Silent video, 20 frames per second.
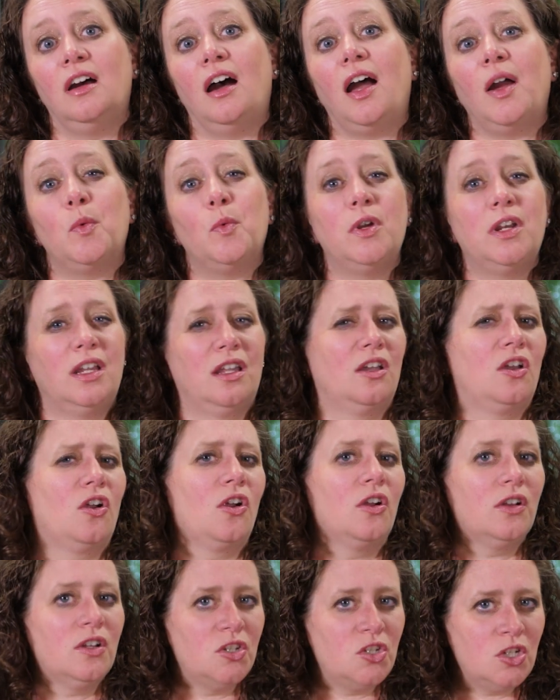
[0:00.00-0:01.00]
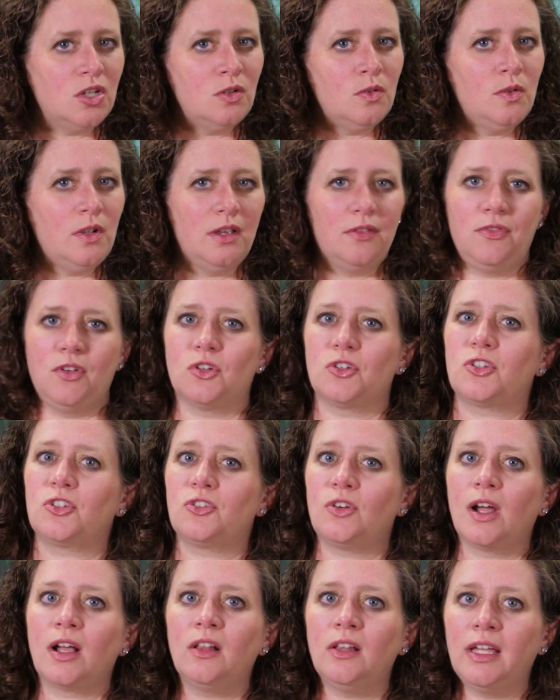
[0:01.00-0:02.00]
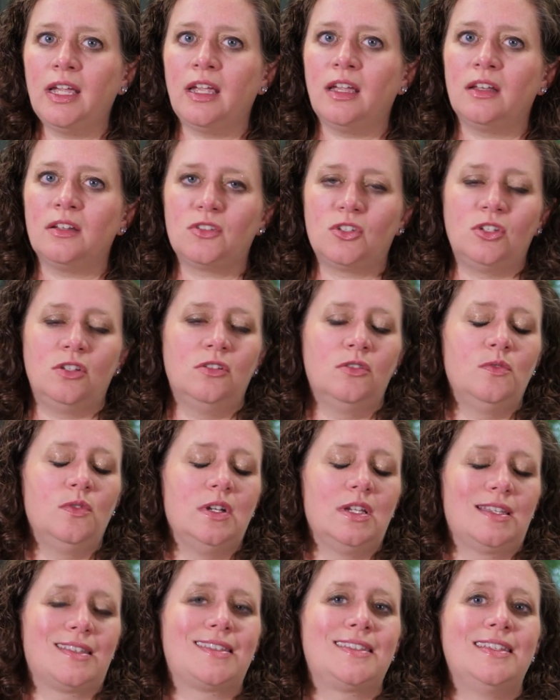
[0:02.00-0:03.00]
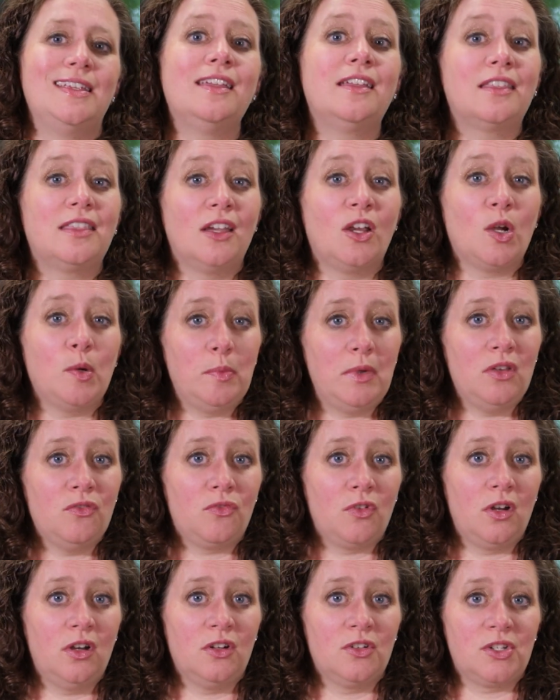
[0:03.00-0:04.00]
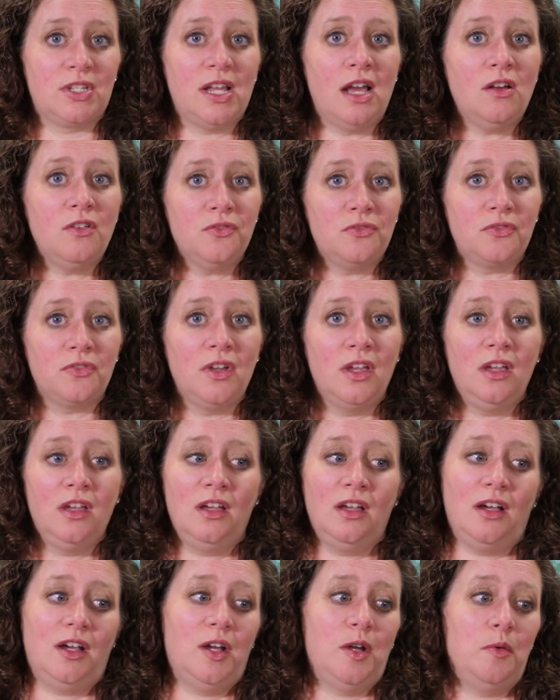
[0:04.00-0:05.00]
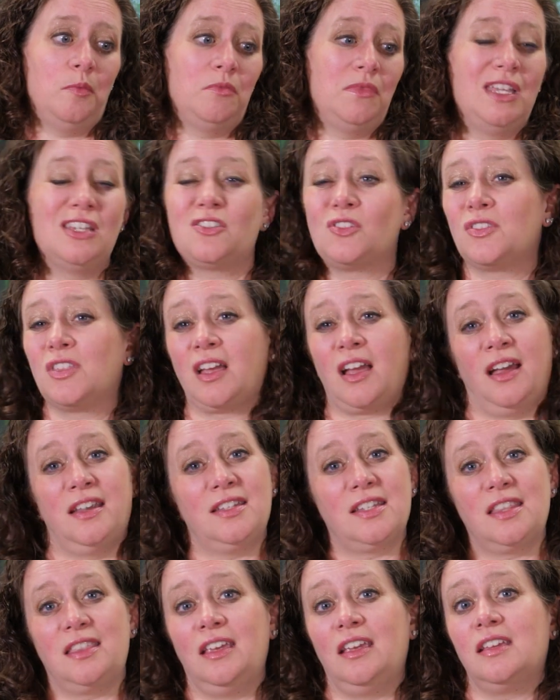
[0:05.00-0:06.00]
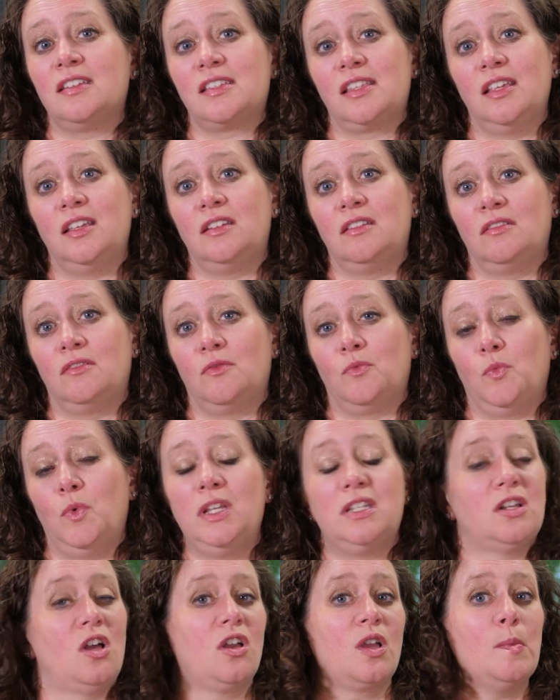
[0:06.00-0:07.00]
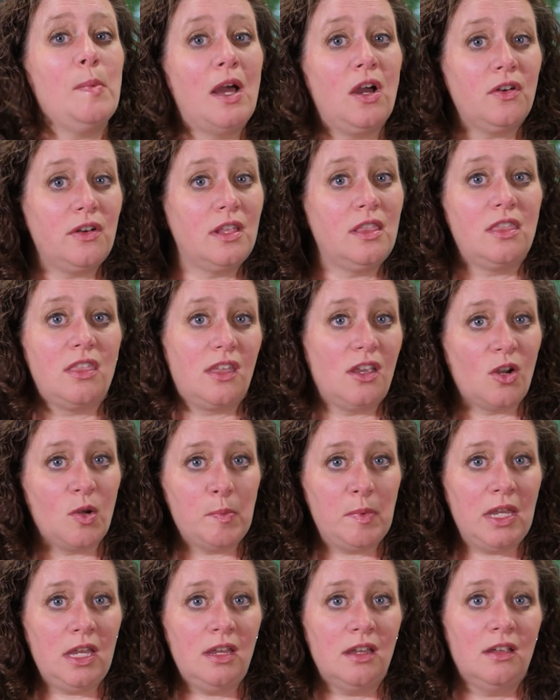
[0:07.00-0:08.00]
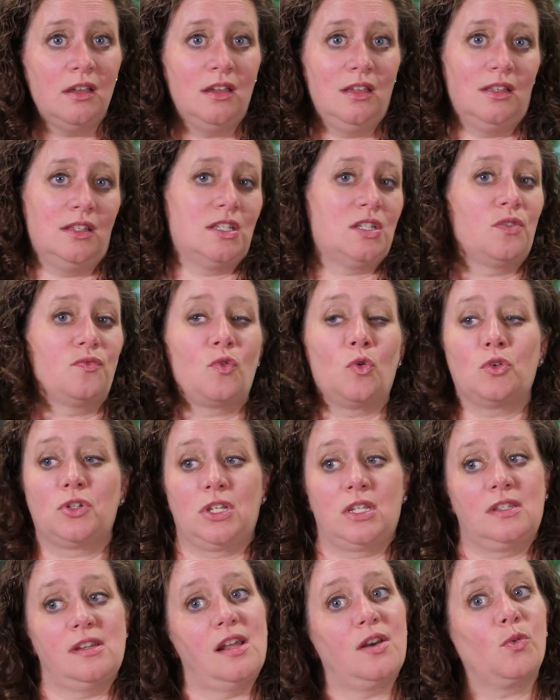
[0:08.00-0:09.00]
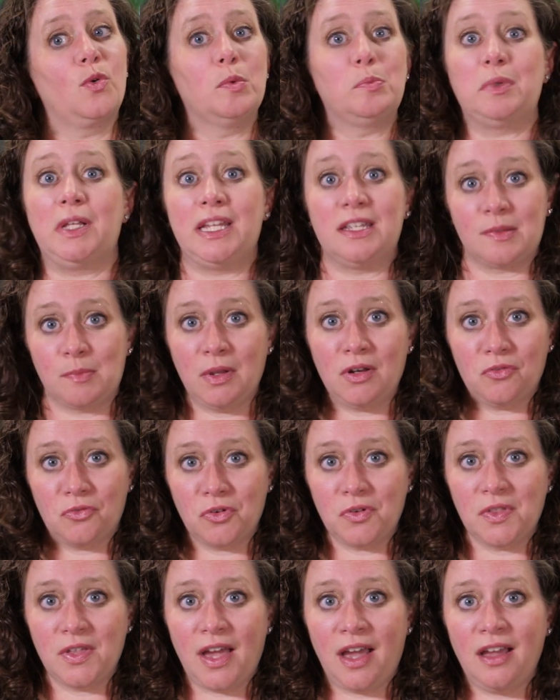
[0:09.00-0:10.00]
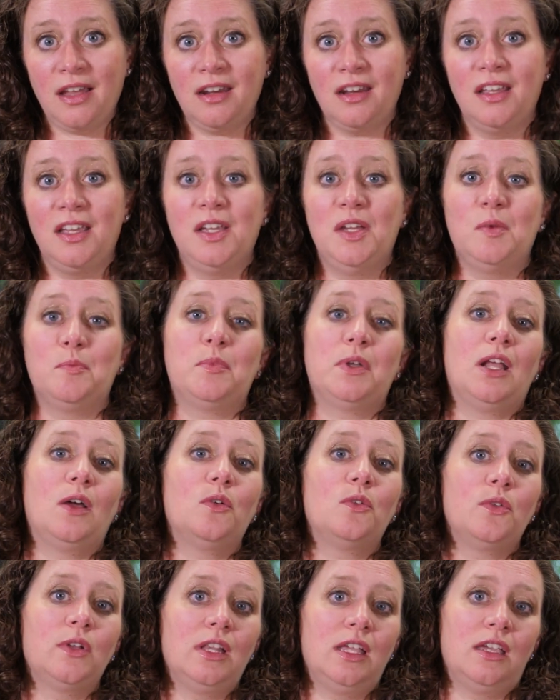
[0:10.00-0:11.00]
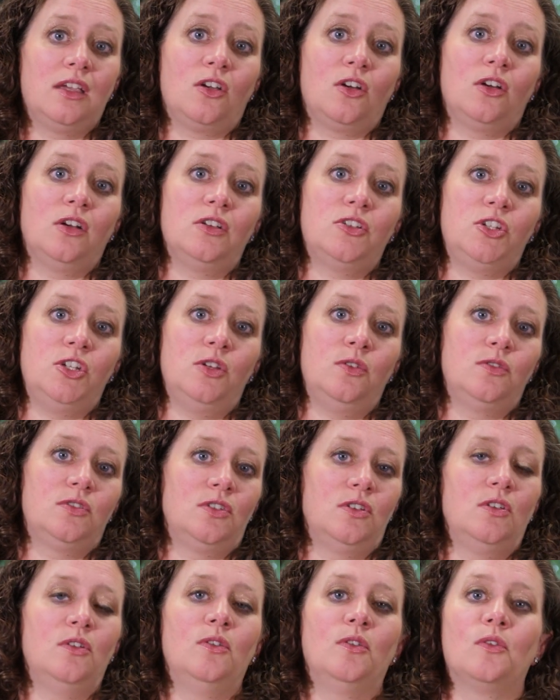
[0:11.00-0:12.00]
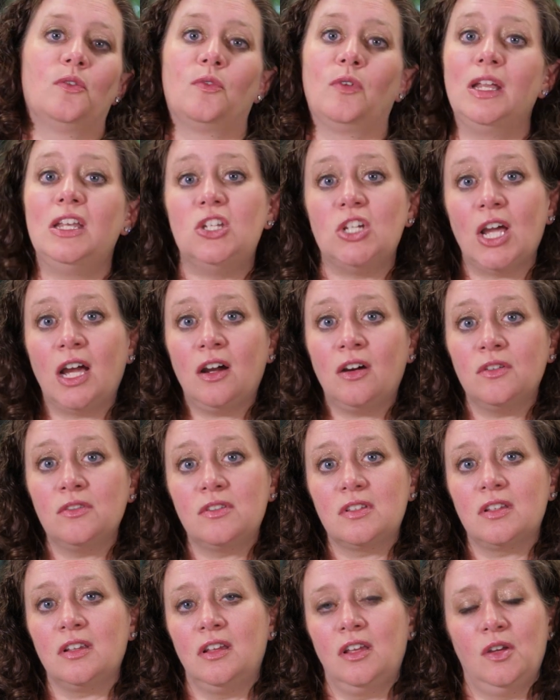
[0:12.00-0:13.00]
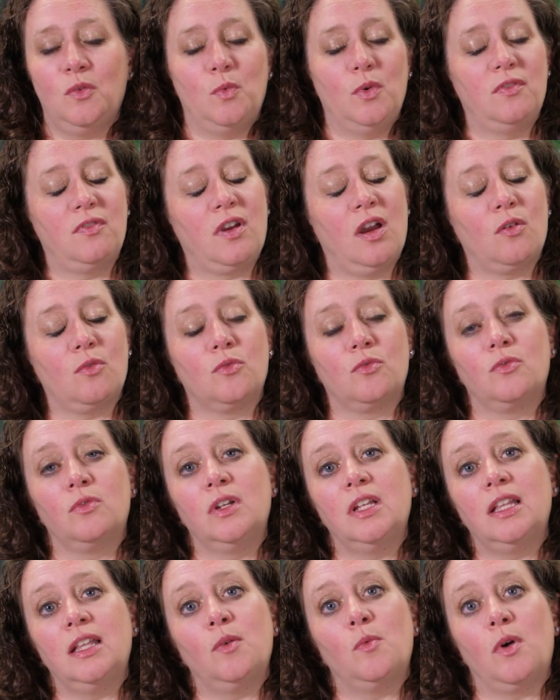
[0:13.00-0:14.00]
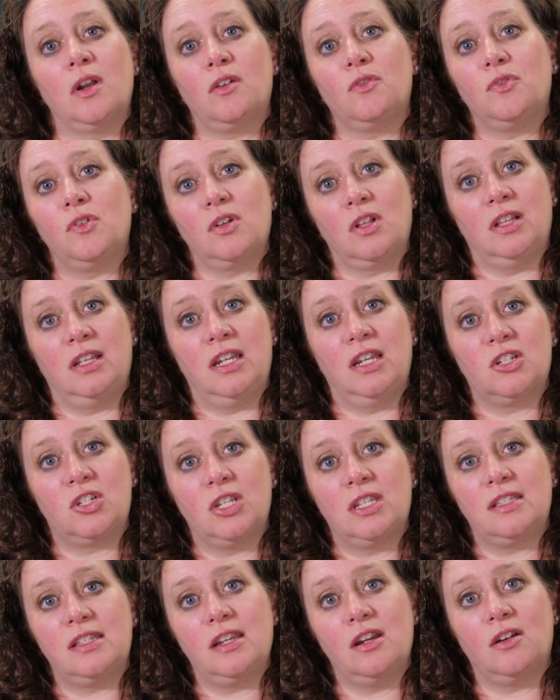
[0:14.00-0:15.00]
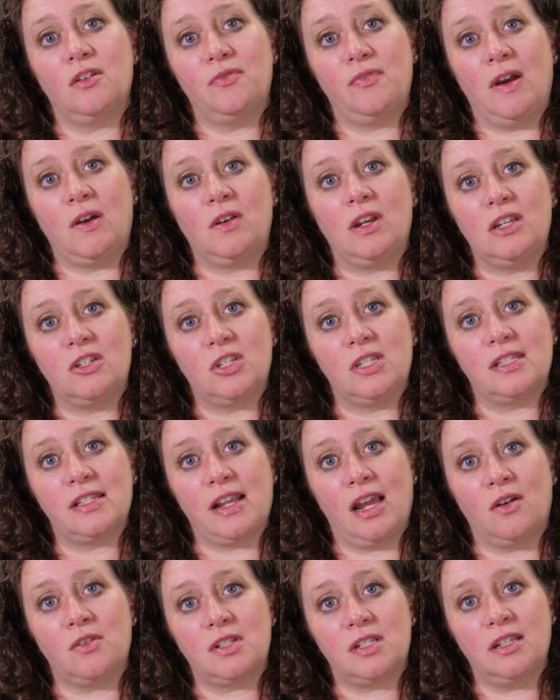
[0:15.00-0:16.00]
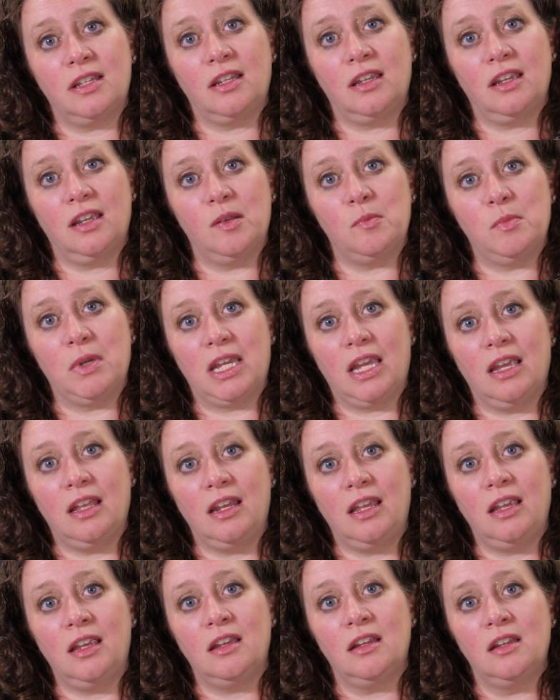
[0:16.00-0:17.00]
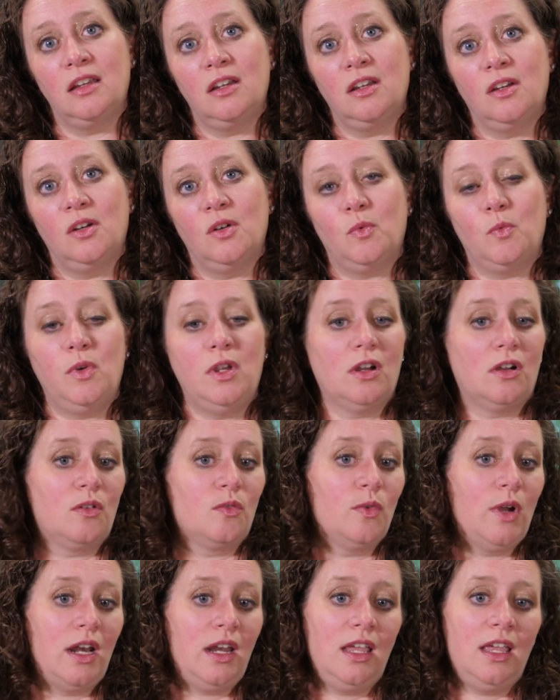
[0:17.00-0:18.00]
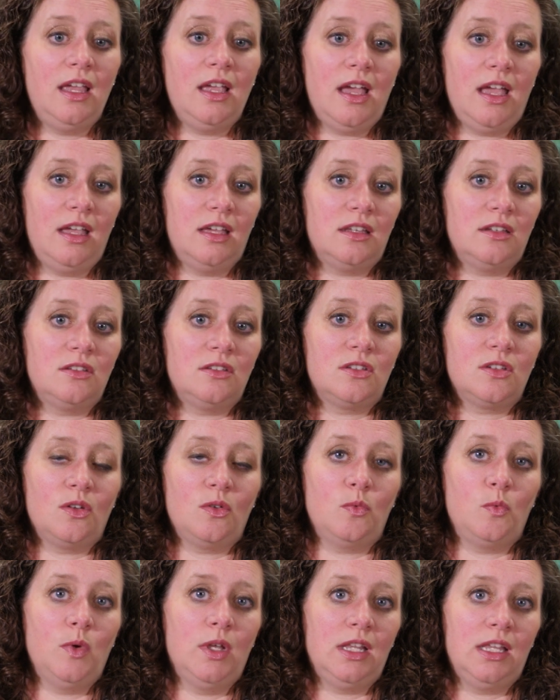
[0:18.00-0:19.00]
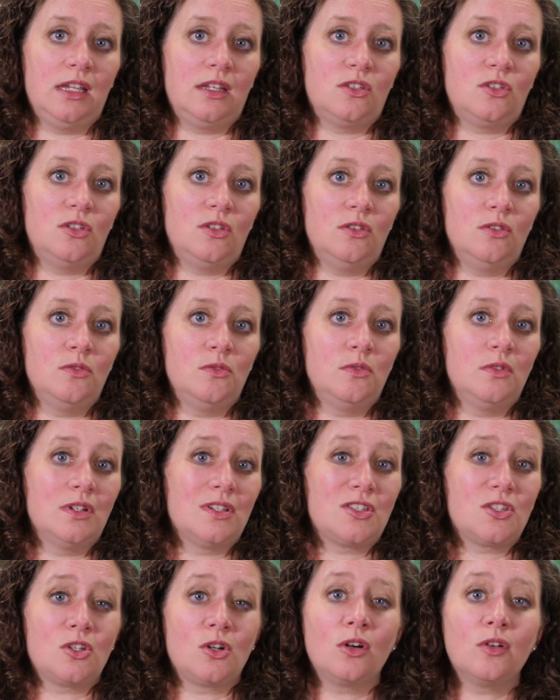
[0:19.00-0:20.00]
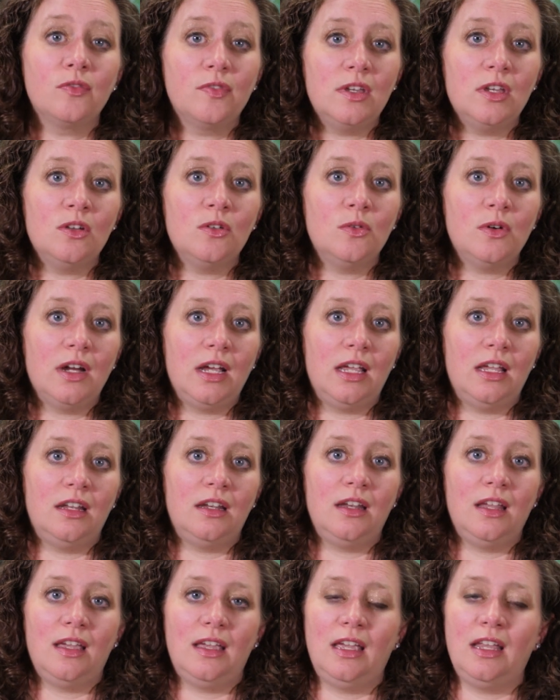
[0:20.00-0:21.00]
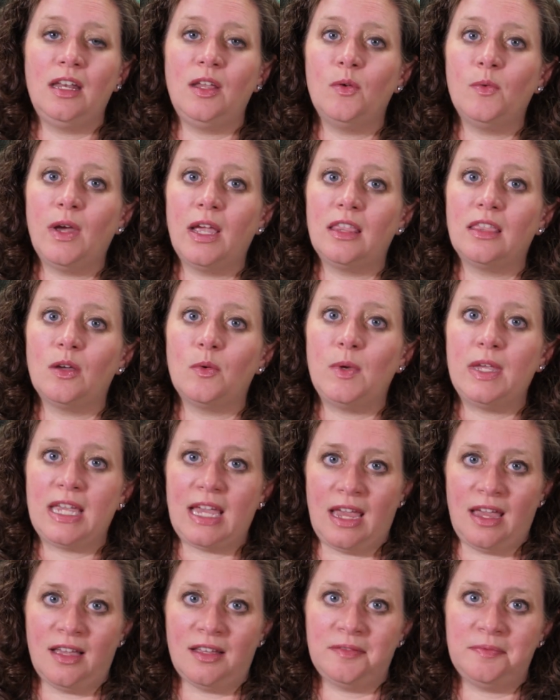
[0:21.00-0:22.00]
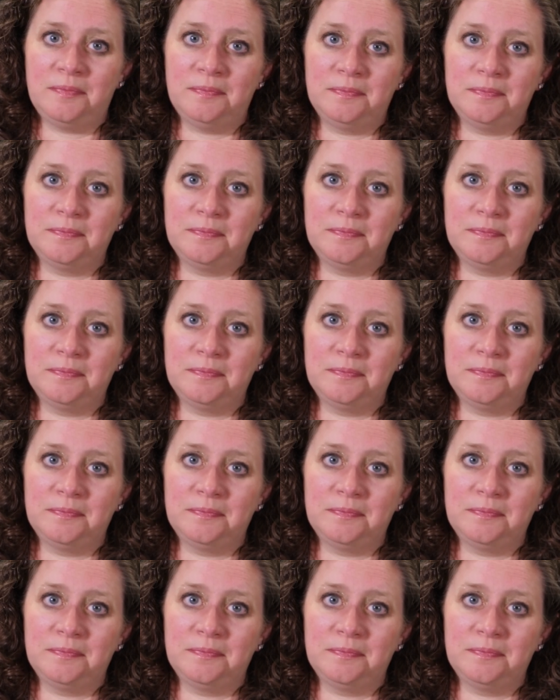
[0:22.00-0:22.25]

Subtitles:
I would encourage you, if you're struggling, to seek therapy for yourself. These are the kinds of things that we talk about in therapy. This, of course, is not a replacement for that, but I would really encourage you to reach out. We've got really wonderful clinicians here at Foundations Counseling in McKinney. We are ready and willing to serve you in any way that we can.